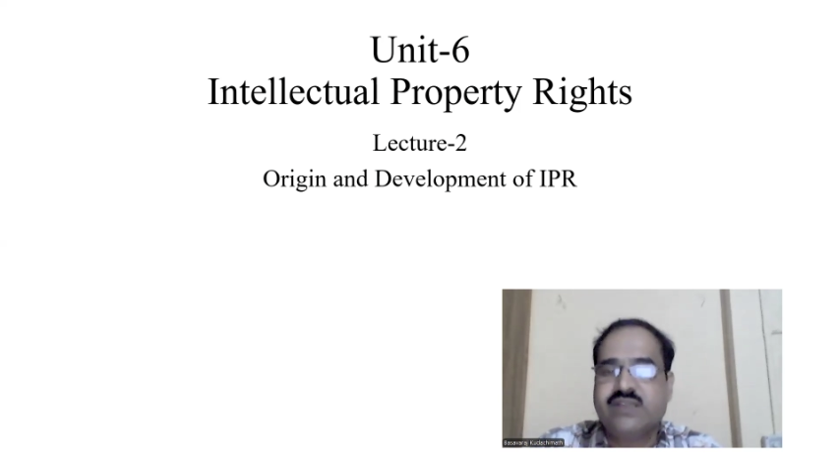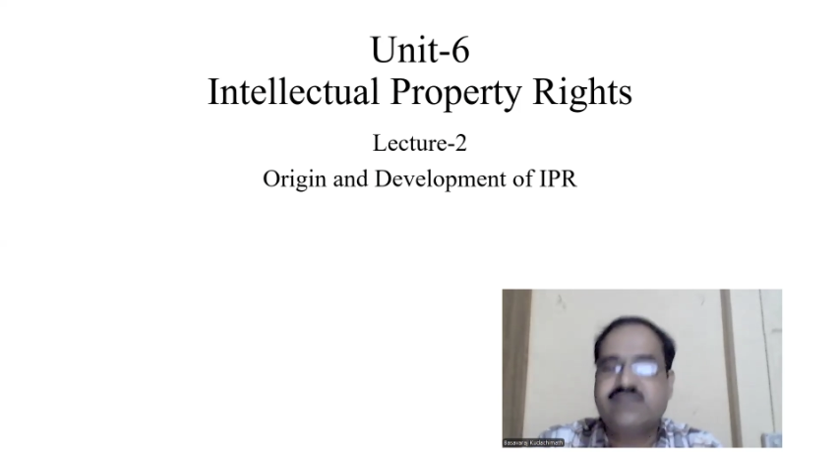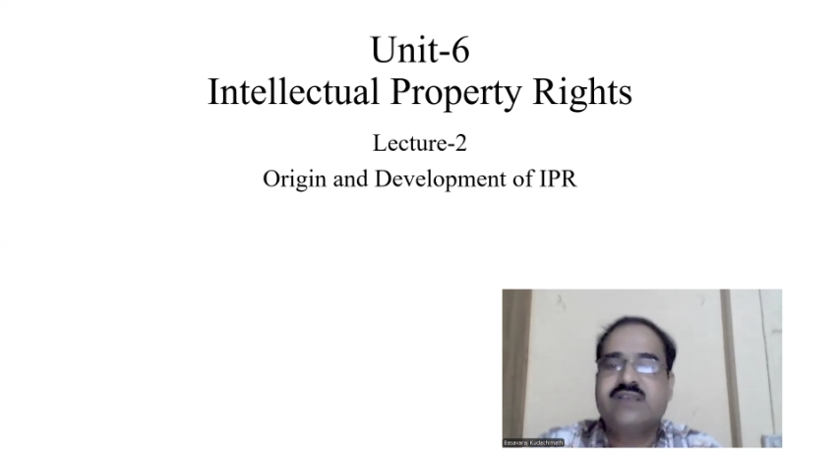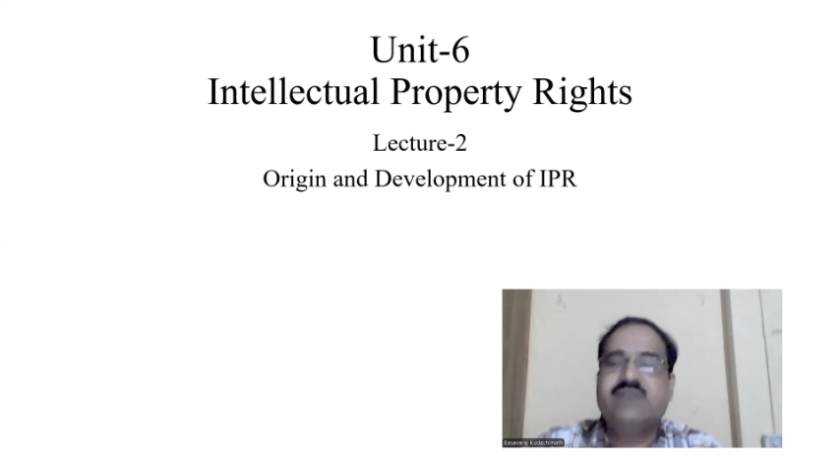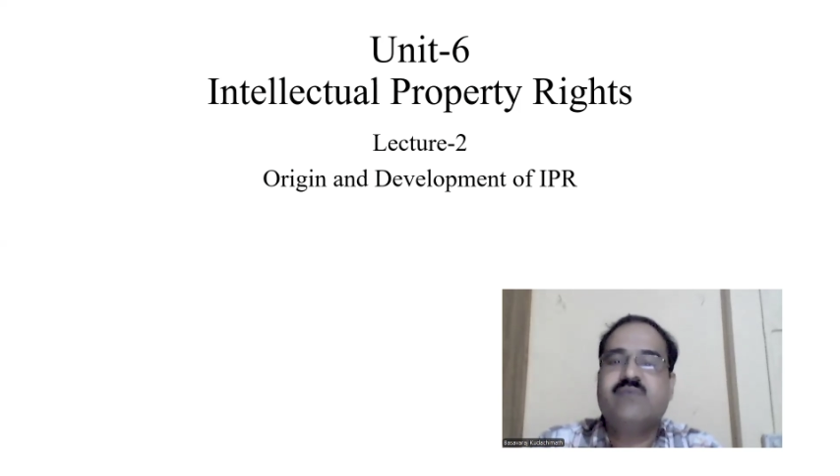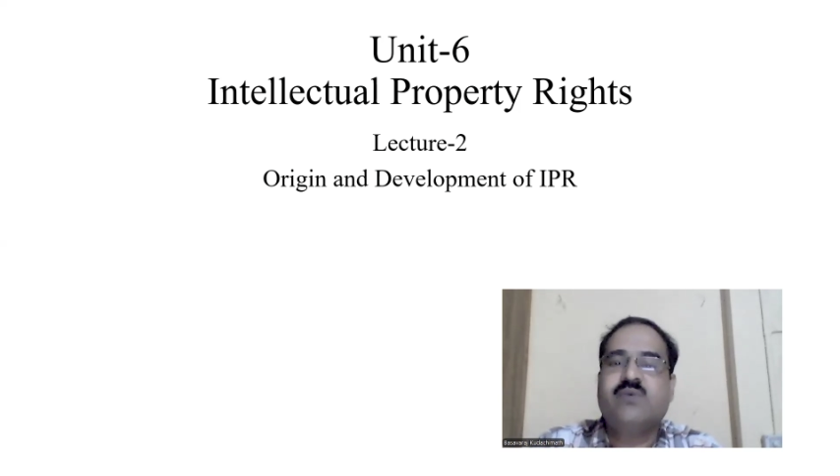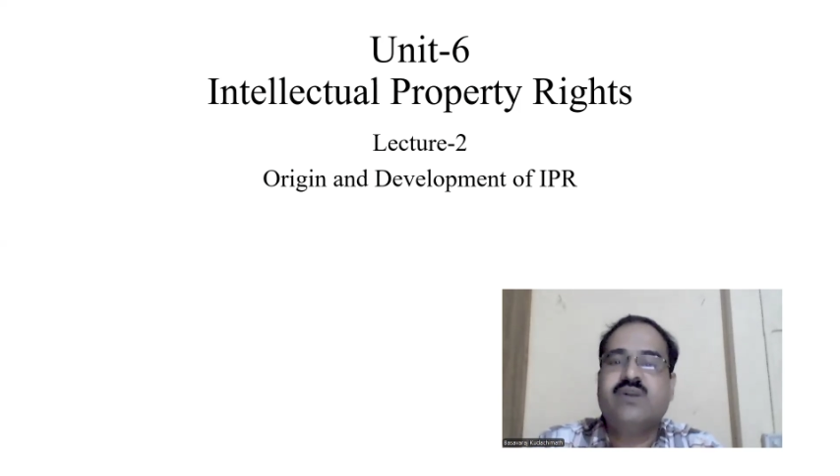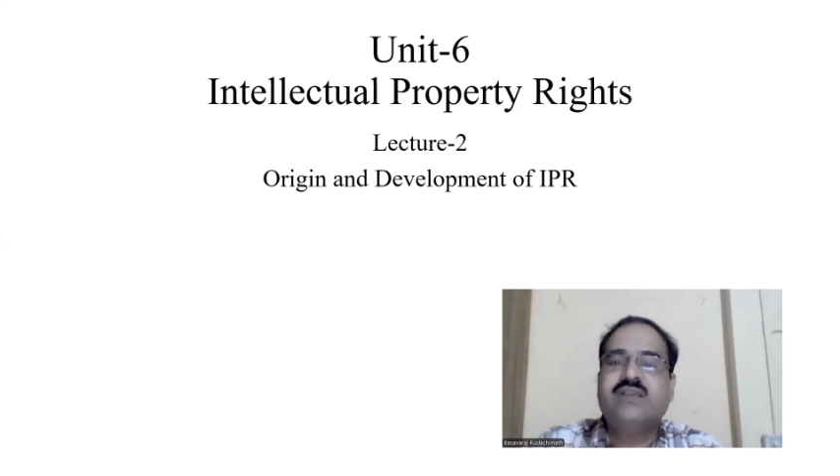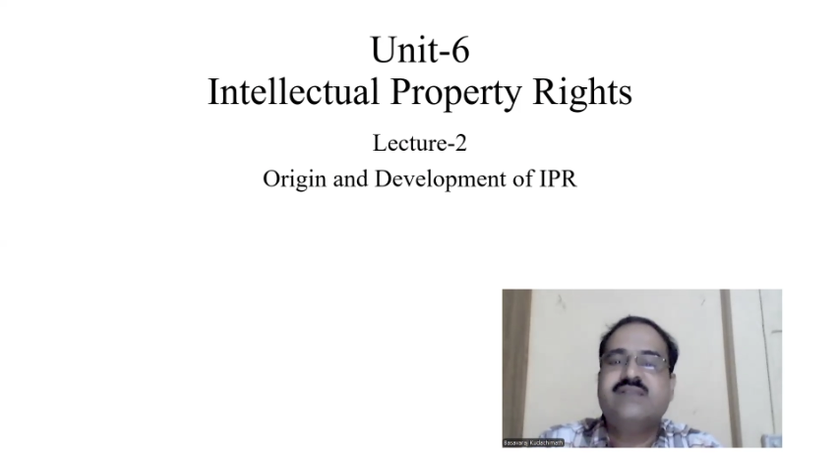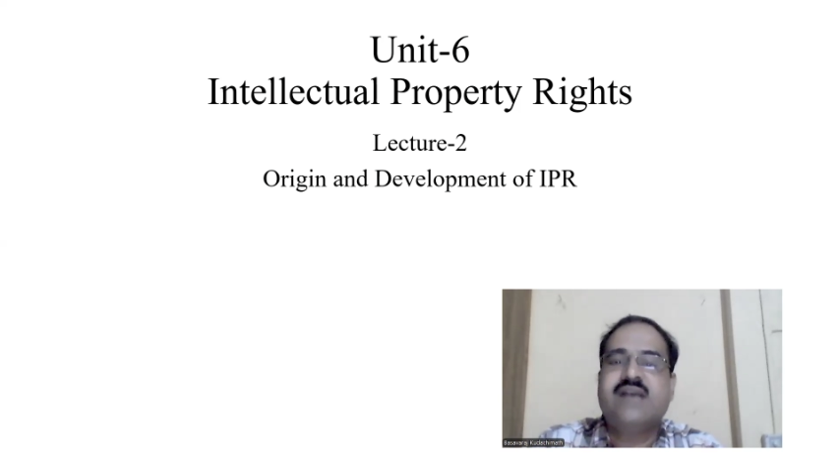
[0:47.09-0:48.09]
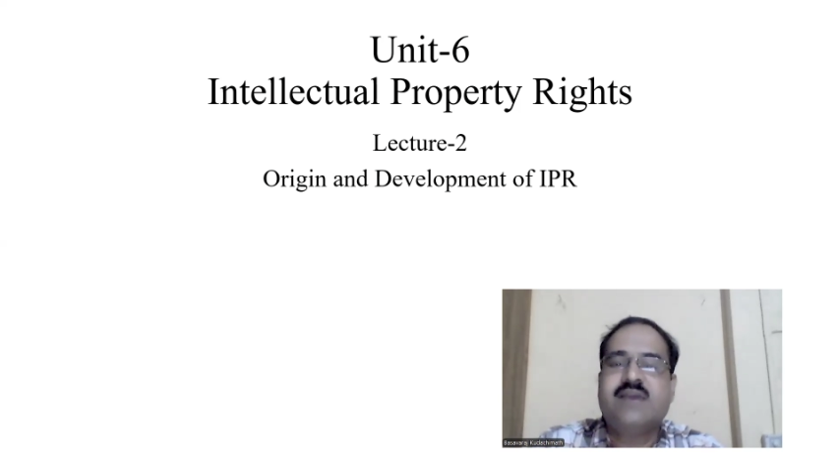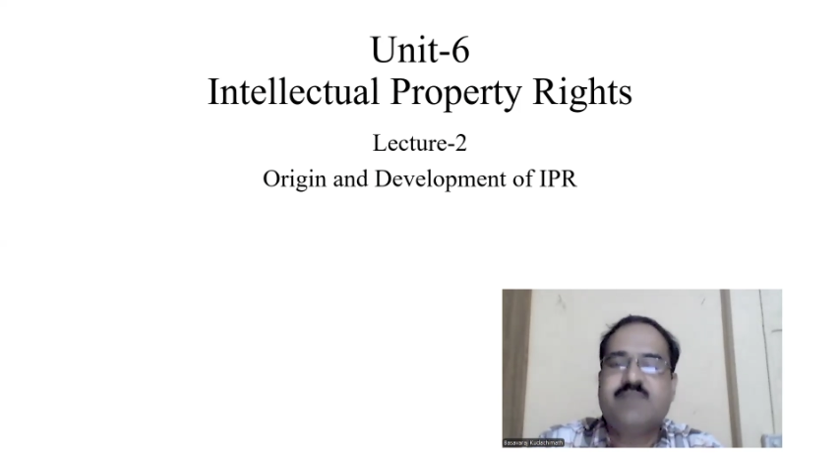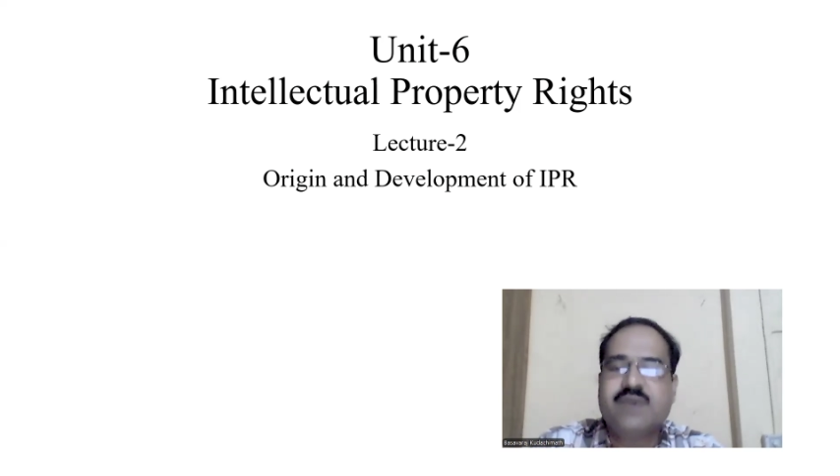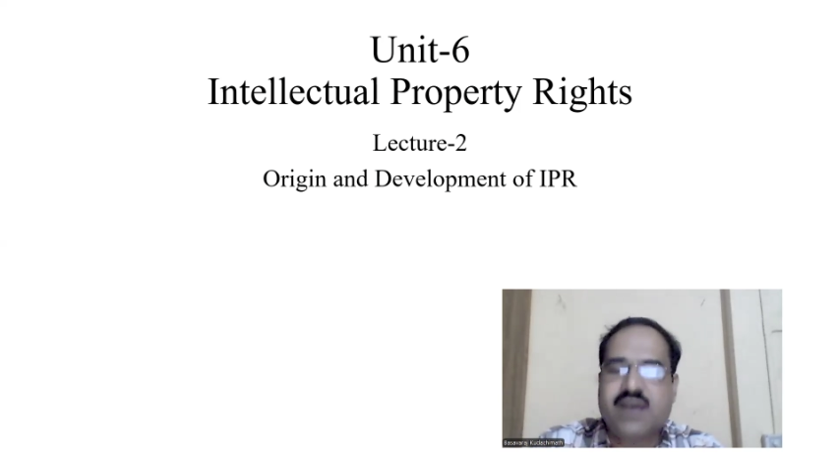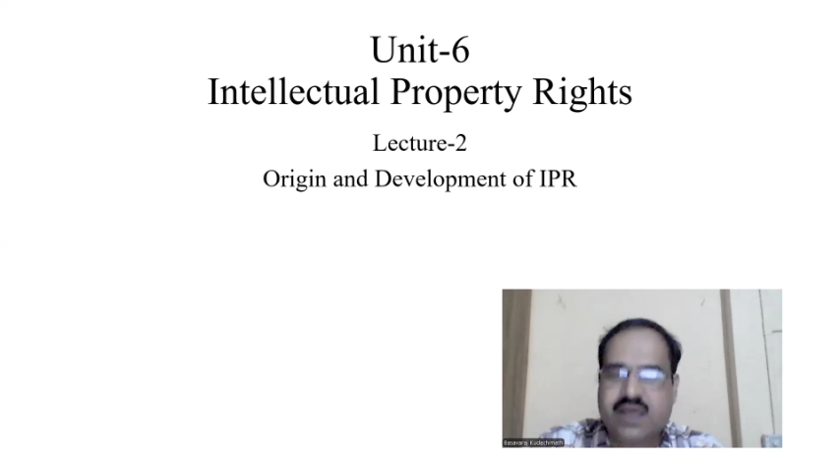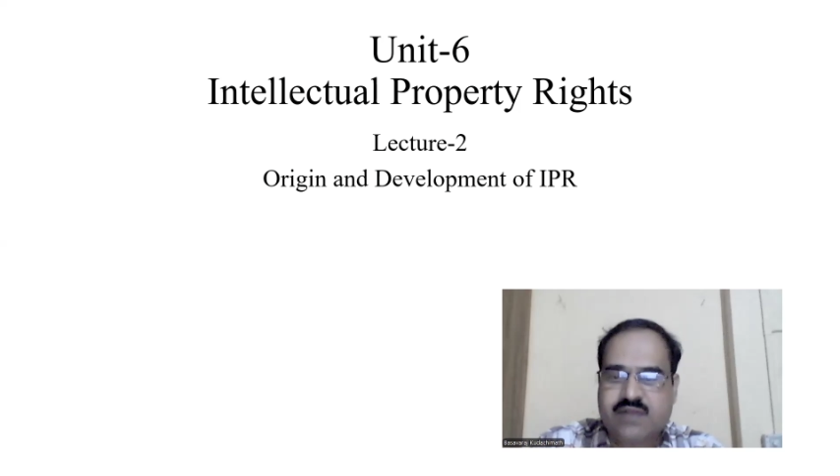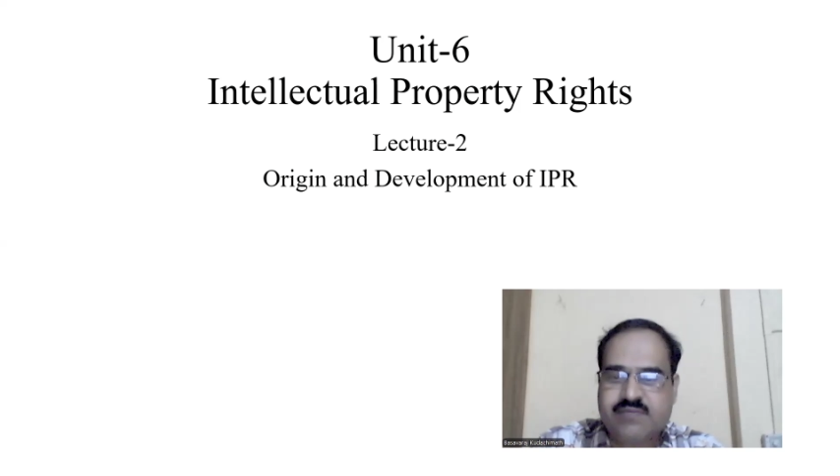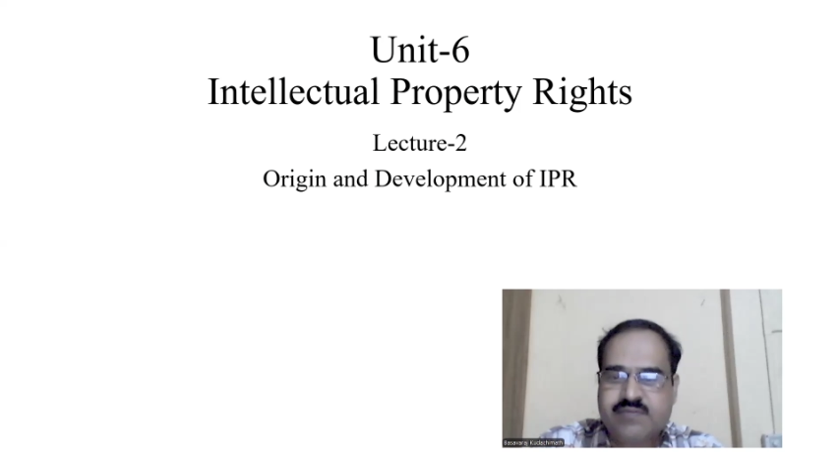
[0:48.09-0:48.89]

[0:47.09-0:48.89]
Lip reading: seen what is IPR